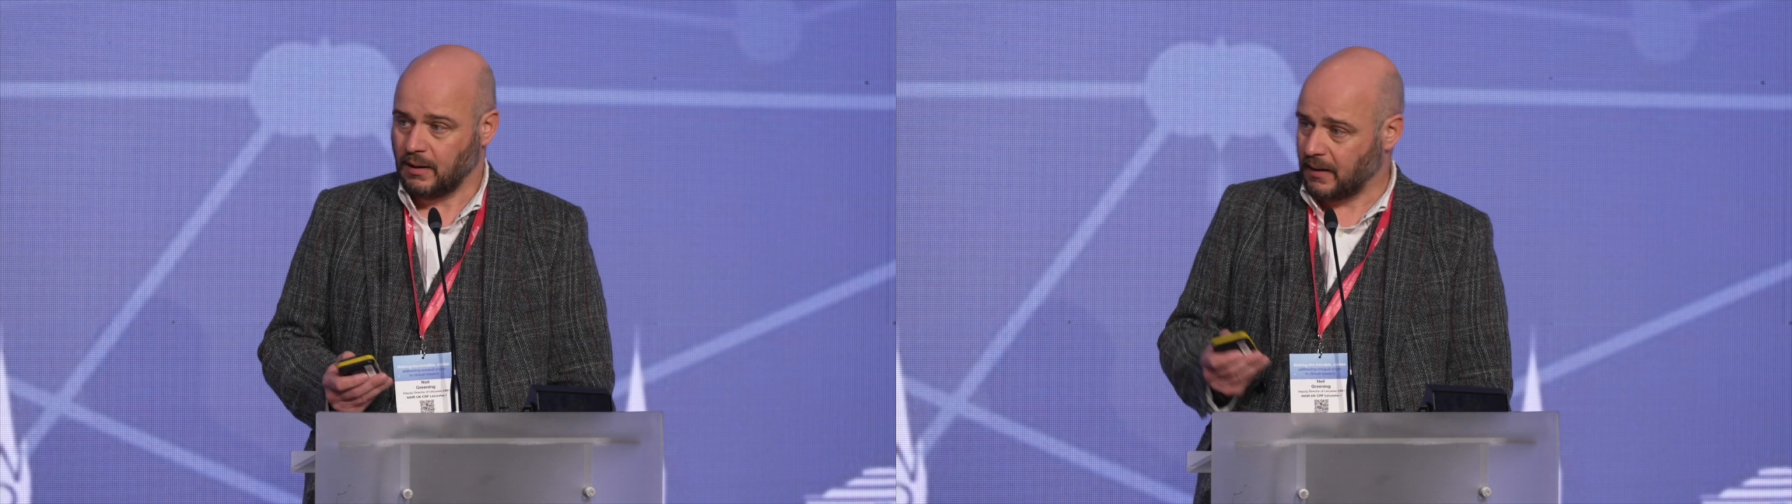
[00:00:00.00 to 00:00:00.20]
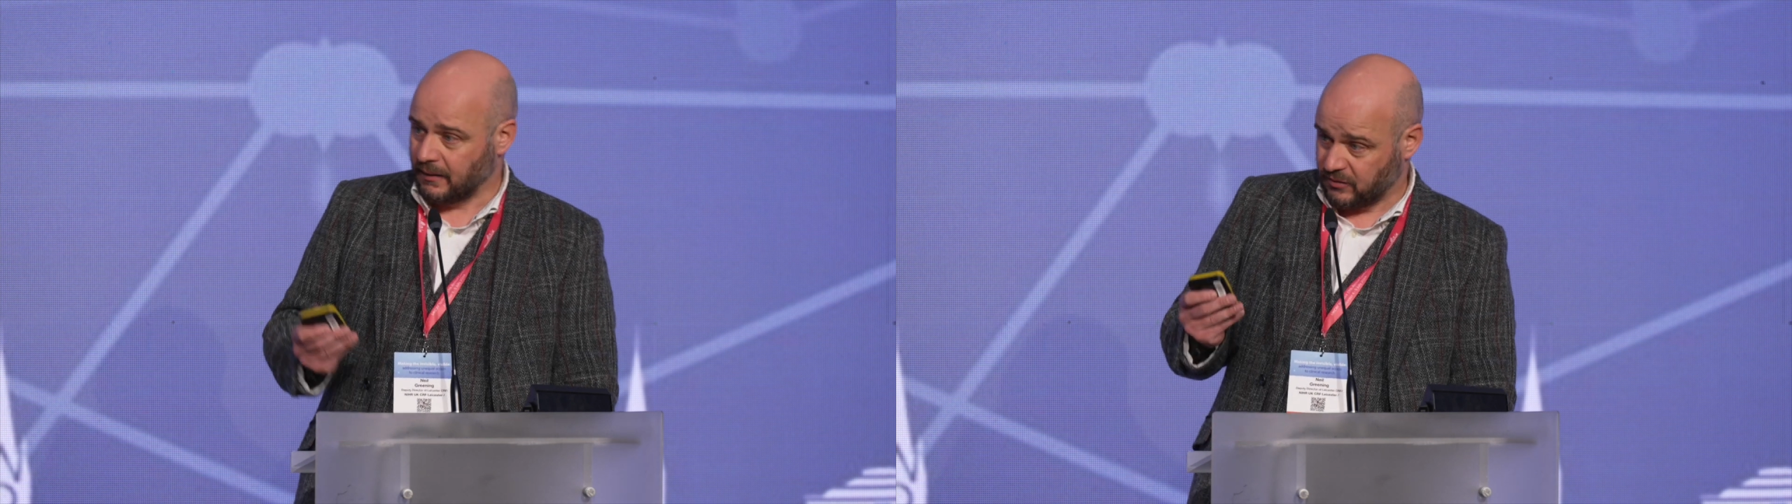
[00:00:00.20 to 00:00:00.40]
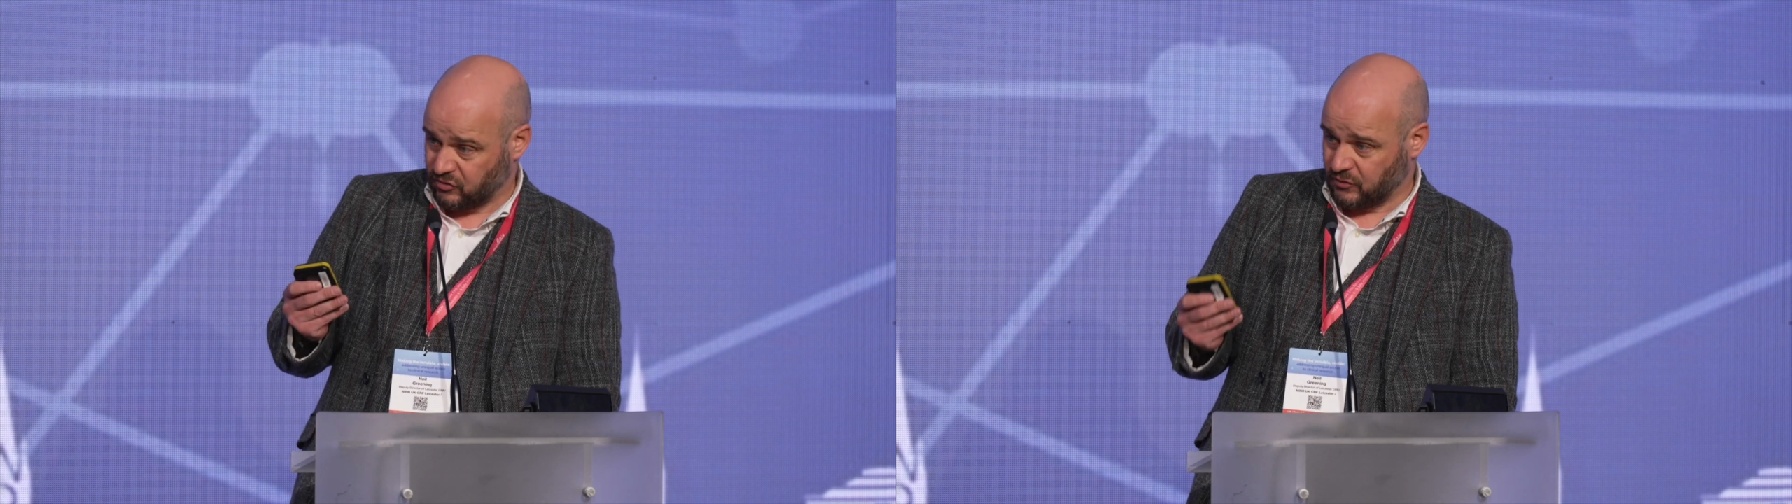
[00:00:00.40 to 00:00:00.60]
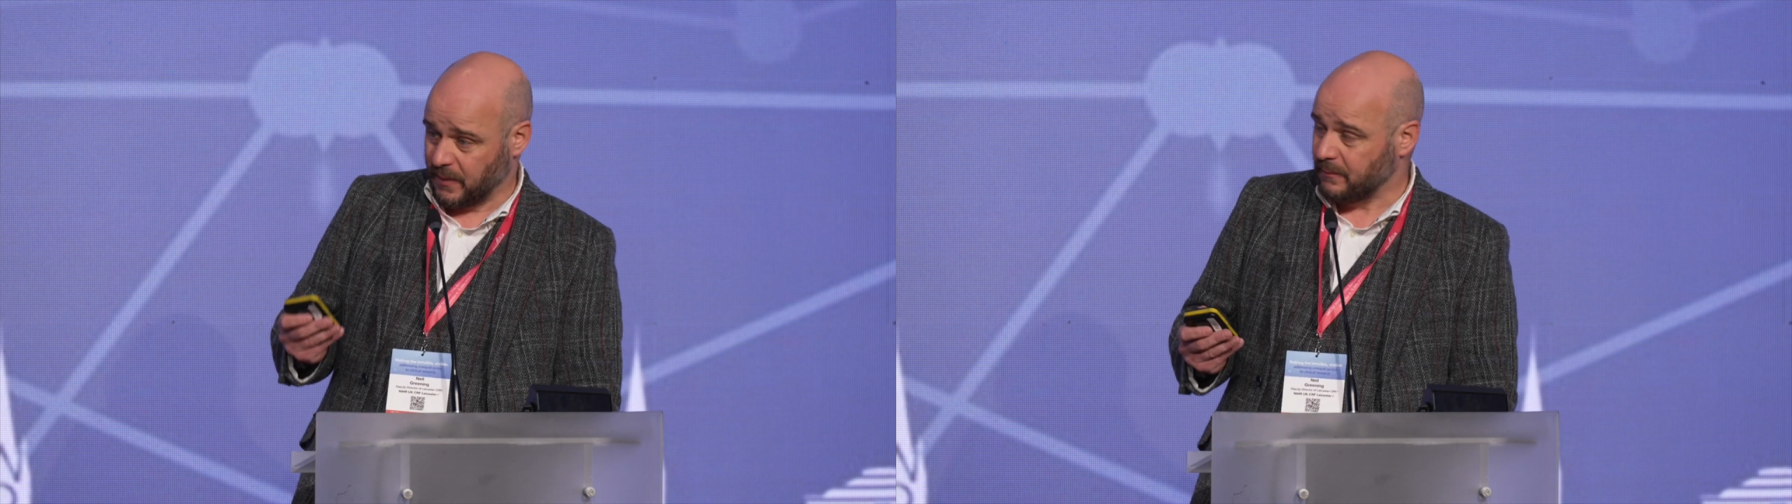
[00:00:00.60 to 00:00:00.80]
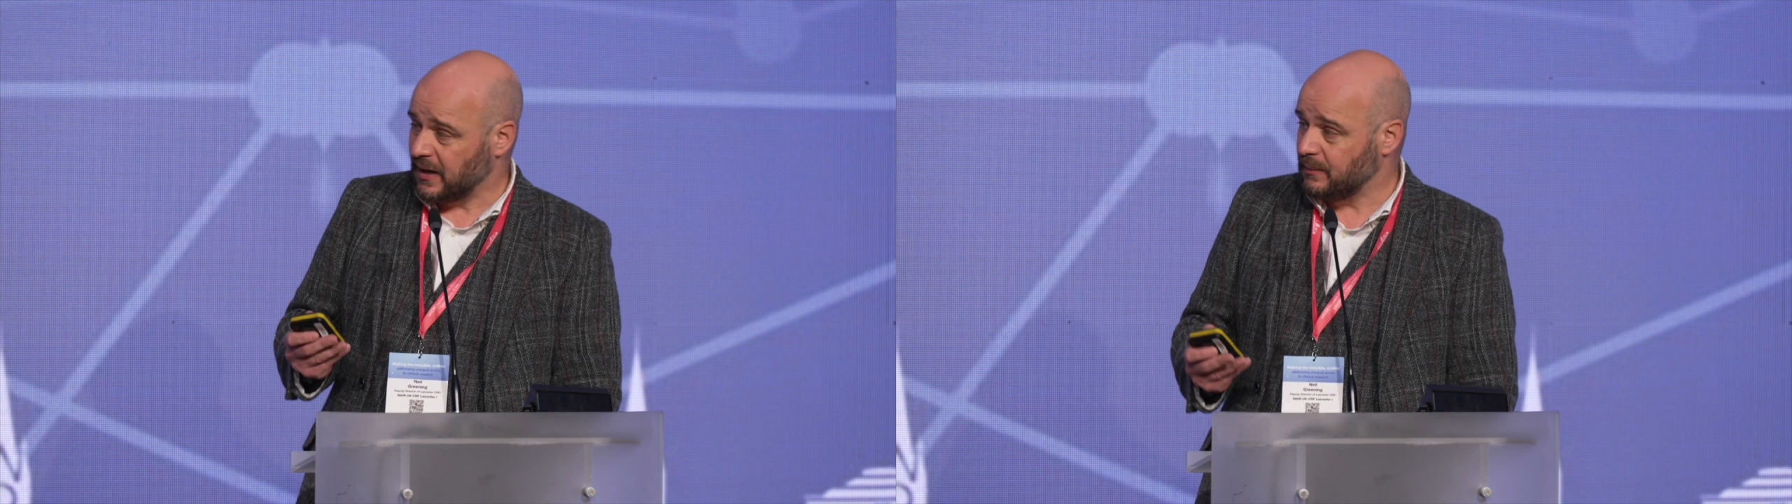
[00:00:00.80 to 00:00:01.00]
I
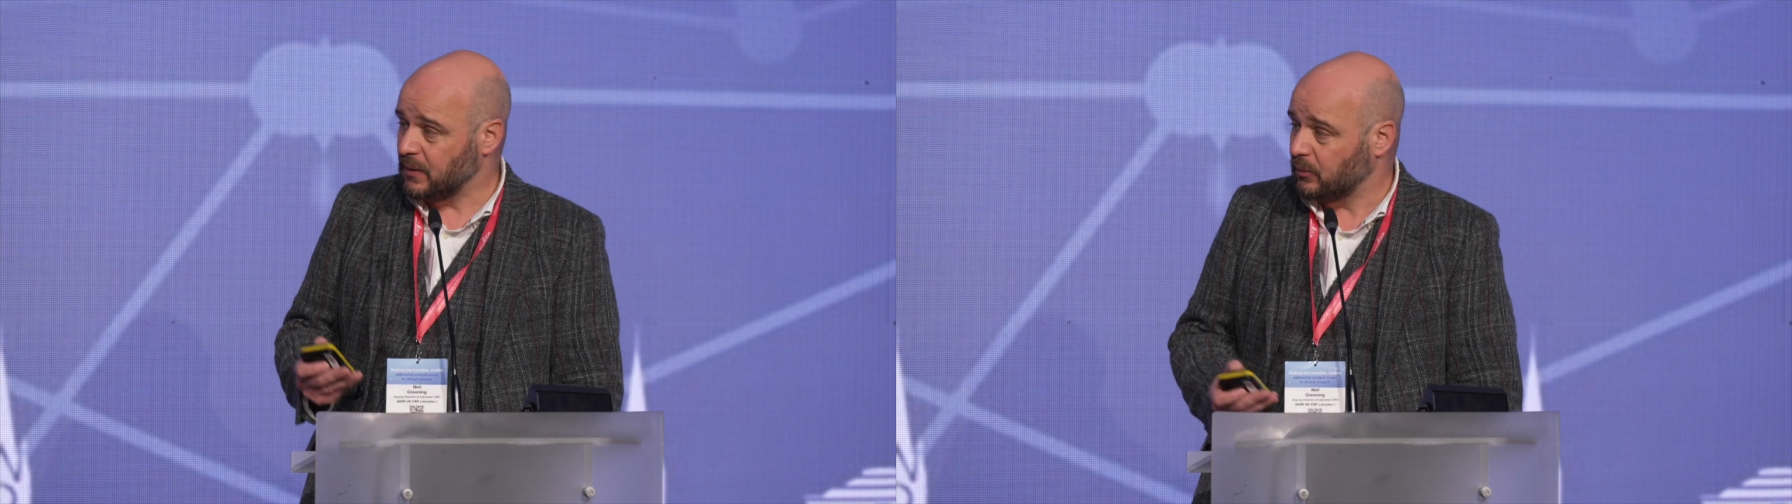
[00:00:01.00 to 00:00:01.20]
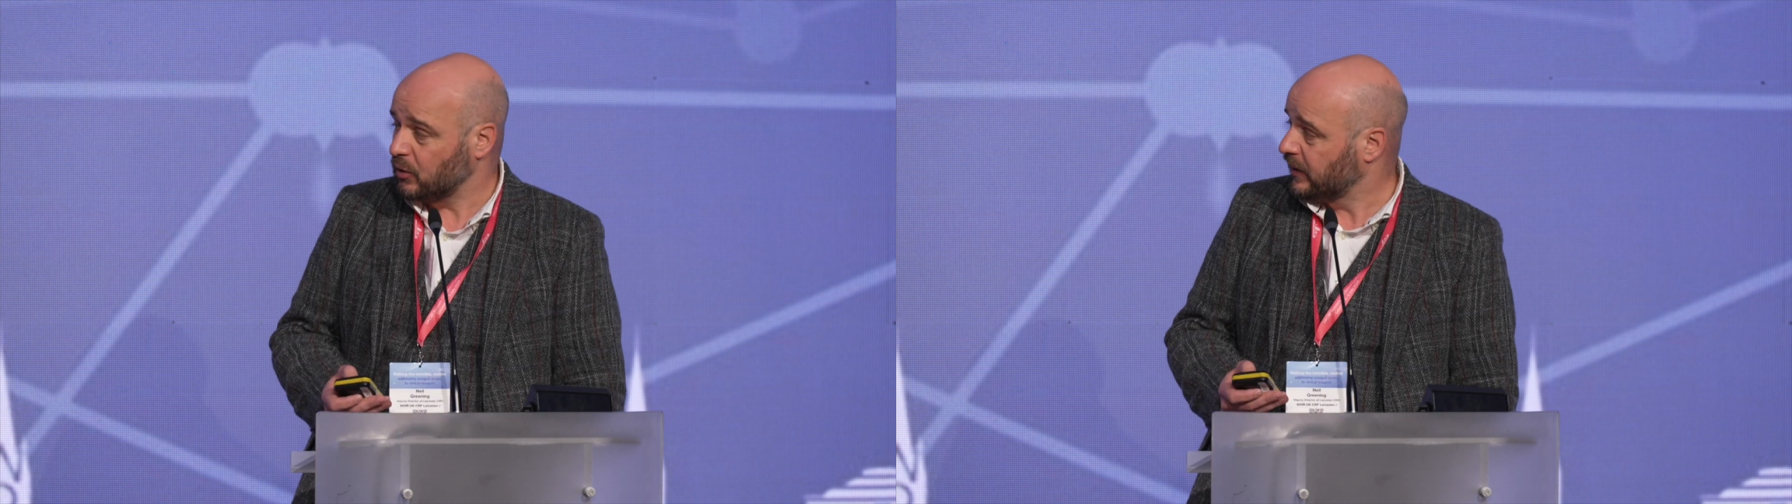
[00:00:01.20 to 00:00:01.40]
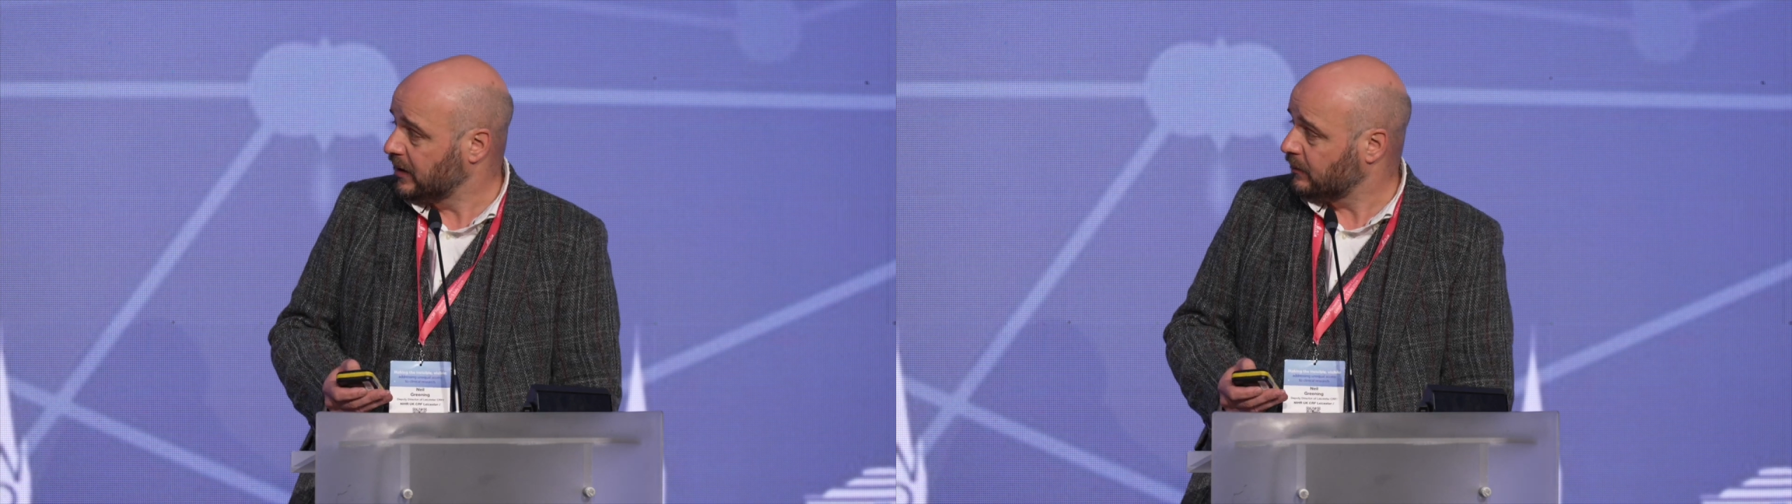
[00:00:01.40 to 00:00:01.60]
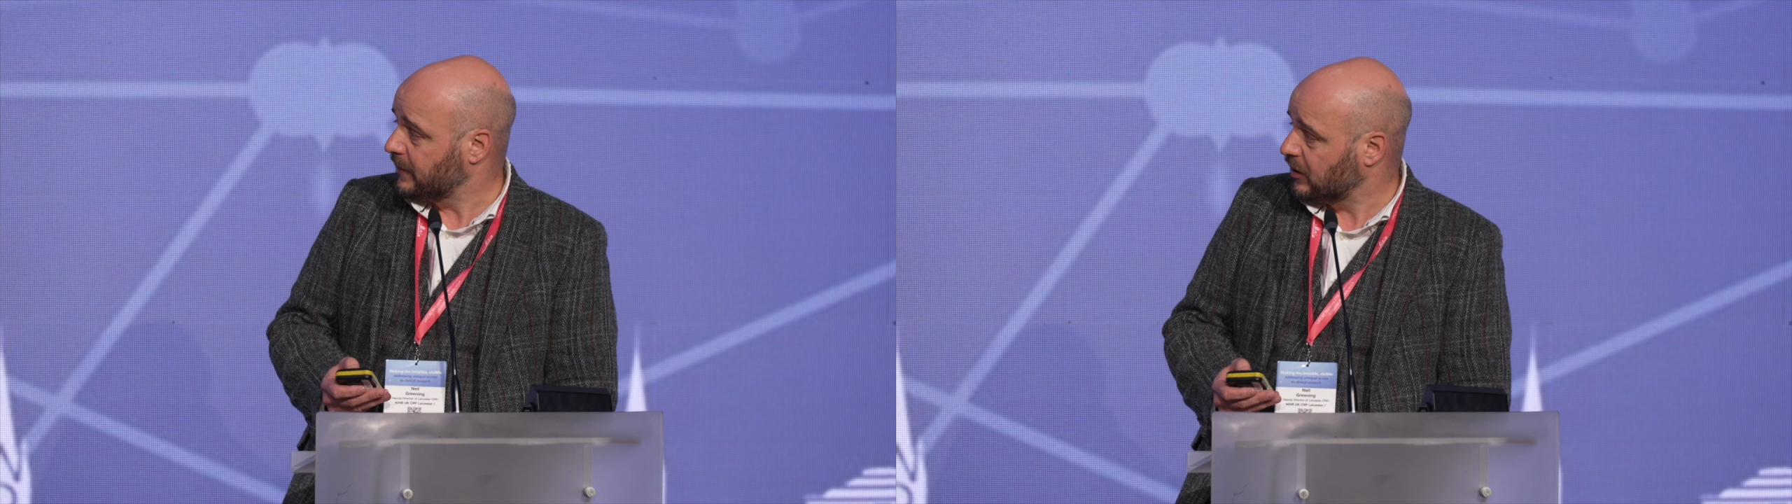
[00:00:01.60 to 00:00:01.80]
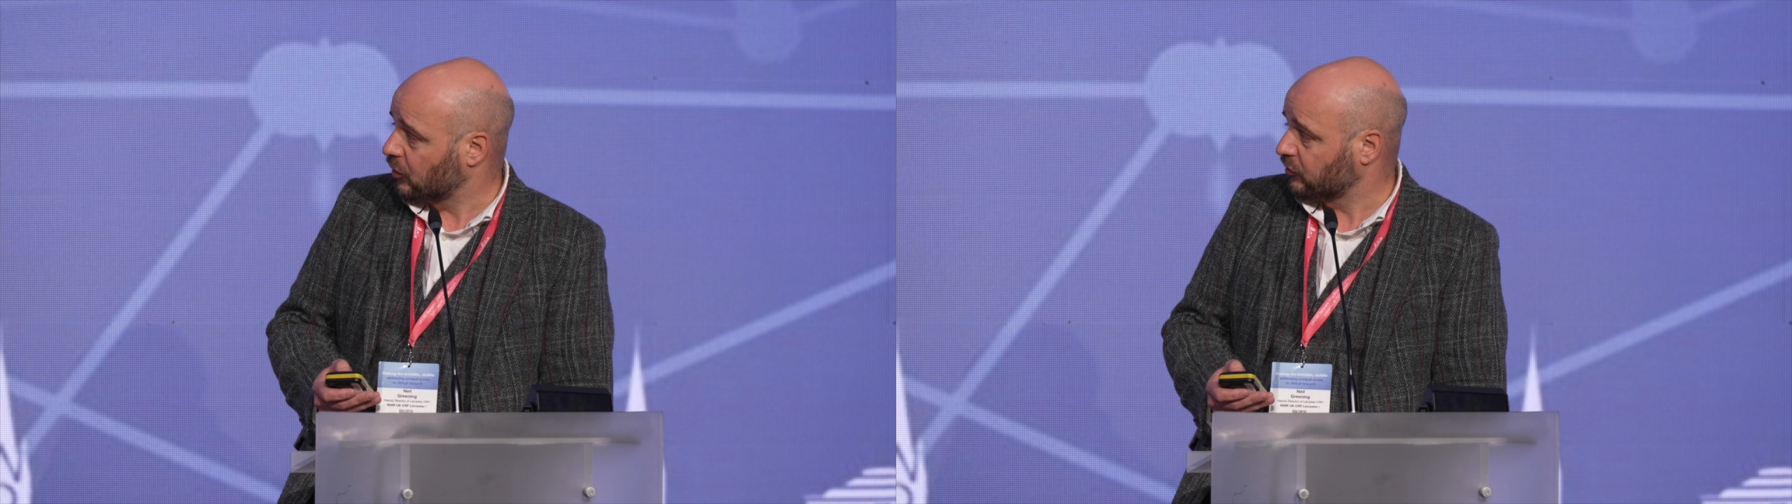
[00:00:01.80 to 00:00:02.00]
suspect many people here
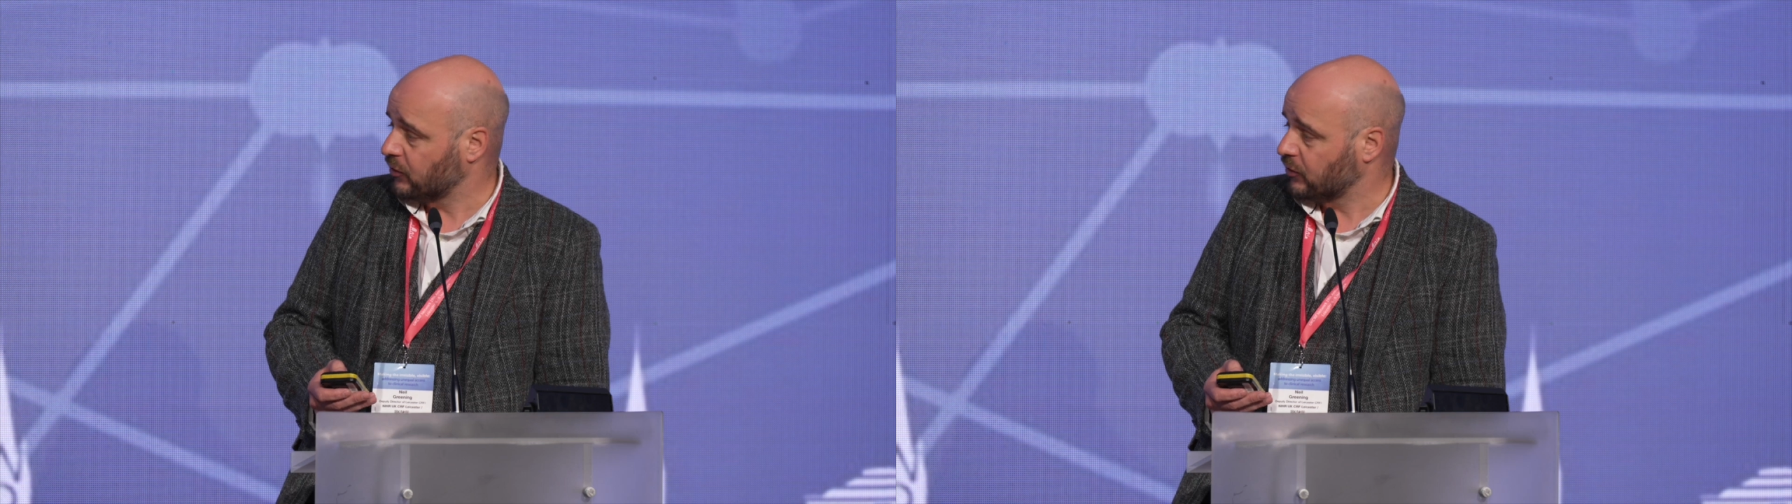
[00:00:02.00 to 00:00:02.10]
may not